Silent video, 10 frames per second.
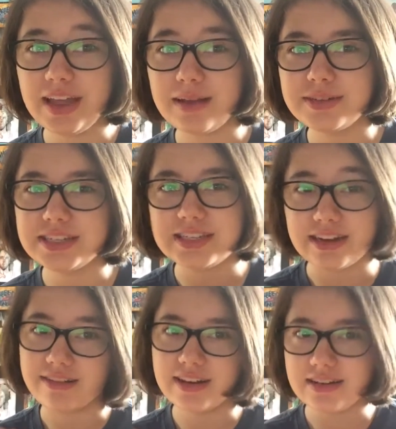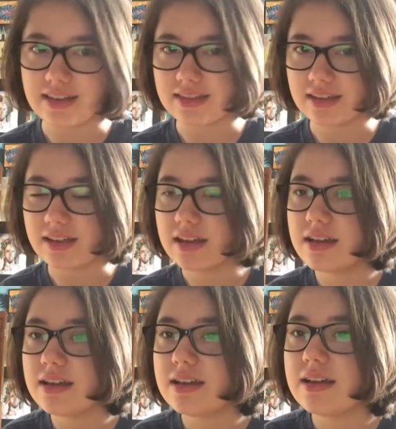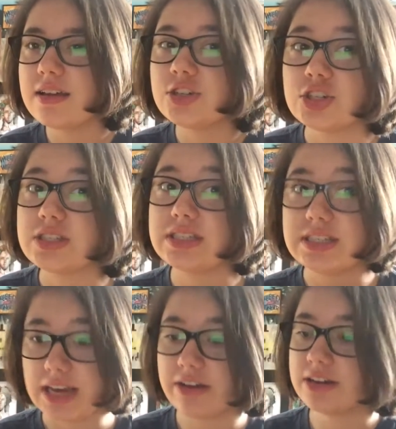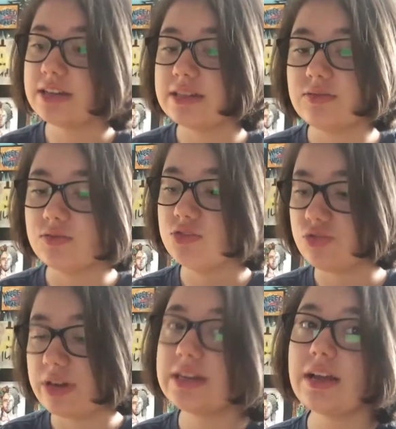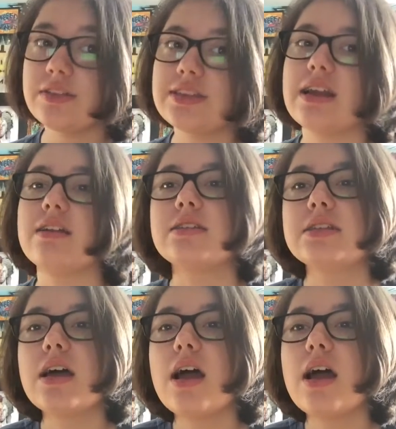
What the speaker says: I'm just staring at nothing, just staring straight down the stairs,